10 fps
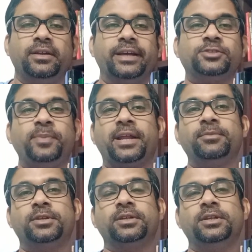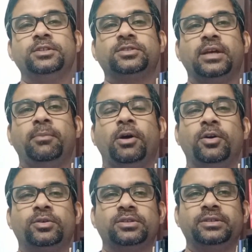Next parameter is
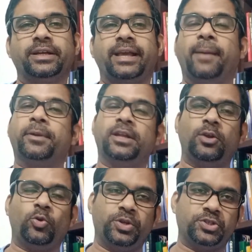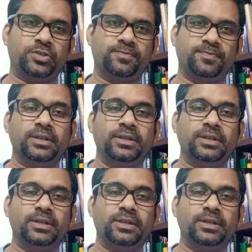about the capital allocation.